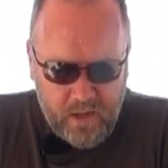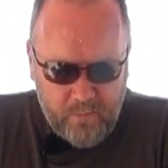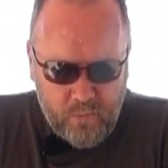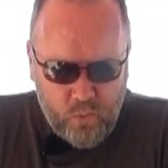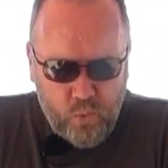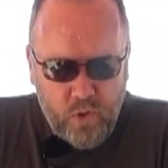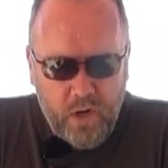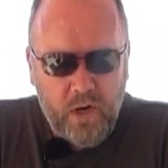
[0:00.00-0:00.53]

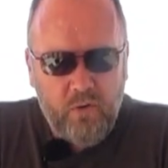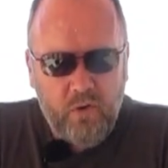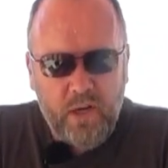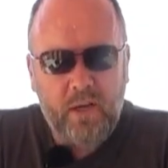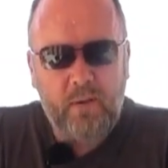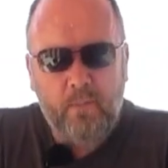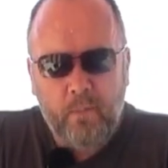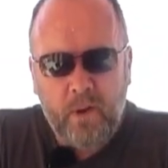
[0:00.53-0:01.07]
Would I
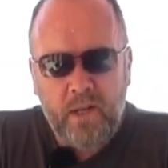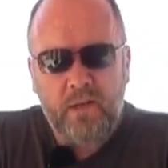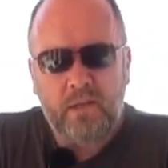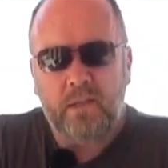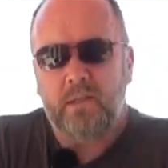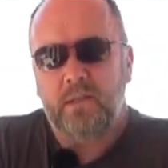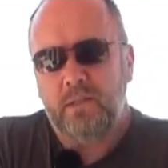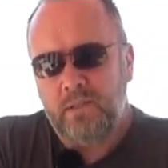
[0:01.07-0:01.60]
recommend
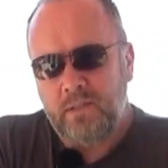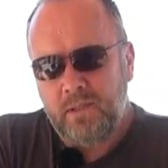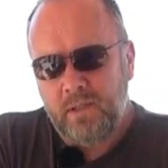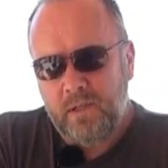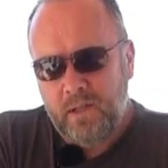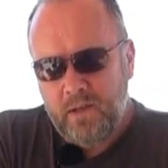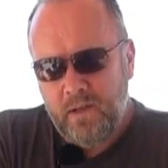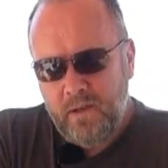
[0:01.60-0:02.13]
it?
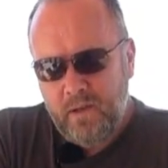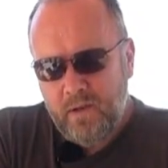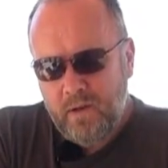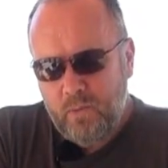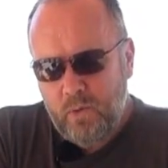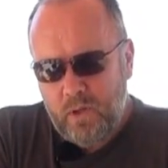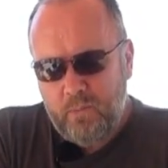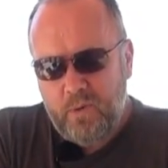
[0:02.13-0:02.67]

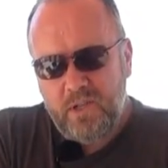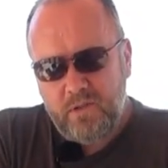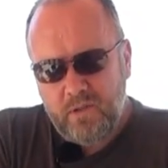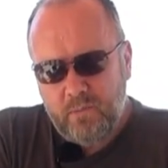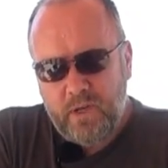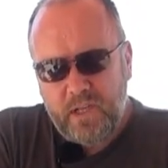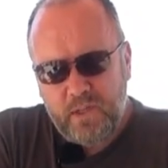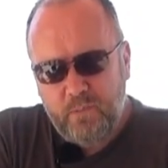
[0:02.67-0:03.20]
Well, based
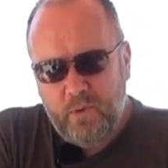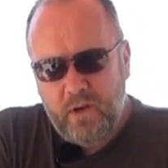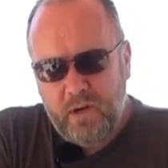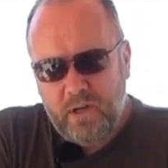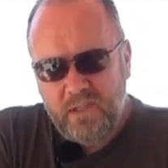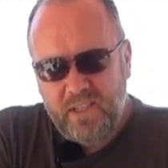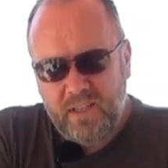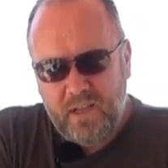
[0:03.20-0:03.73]
on my
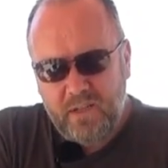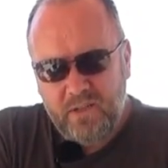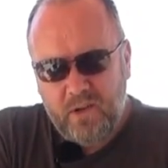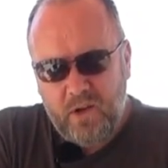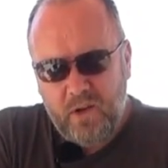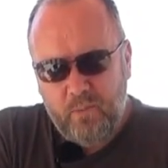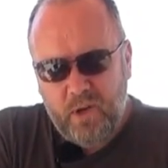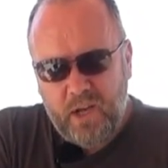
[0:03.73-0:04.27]
experience, and that is
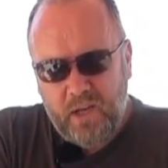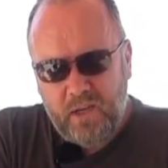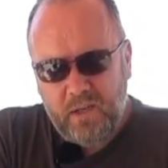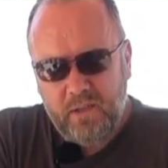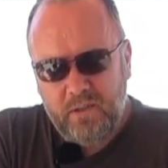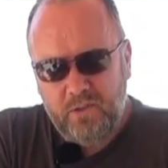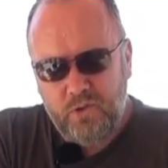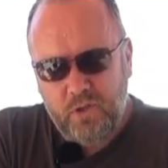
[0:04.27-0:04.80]
going back,
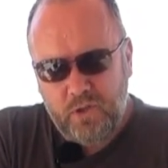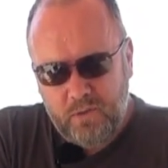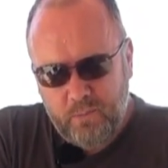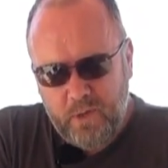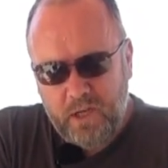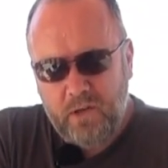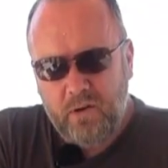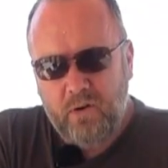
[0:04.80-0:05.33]
you can
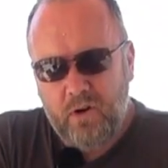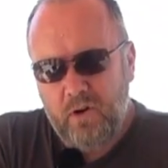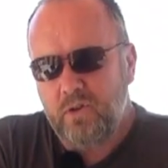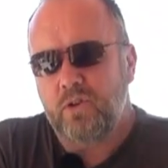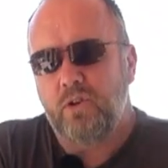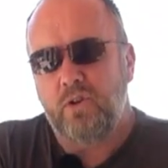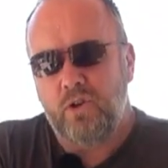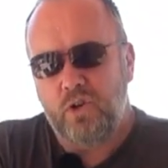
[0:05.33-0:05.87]
make your own
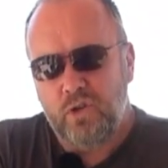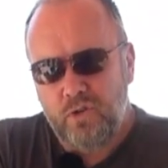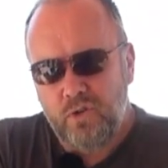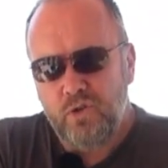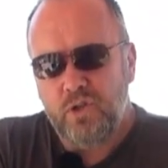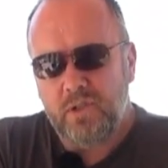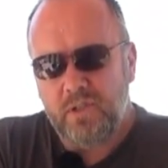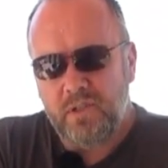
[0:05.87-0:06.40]

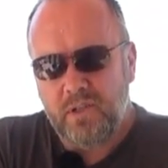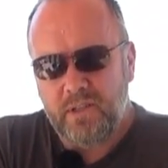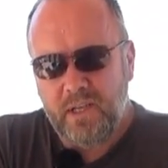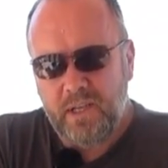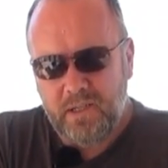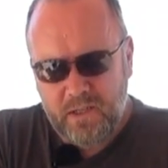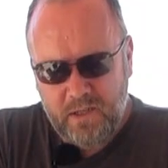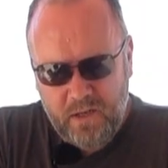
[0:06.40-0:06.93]
conclusions on
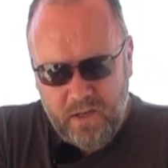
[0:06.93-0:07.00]
that.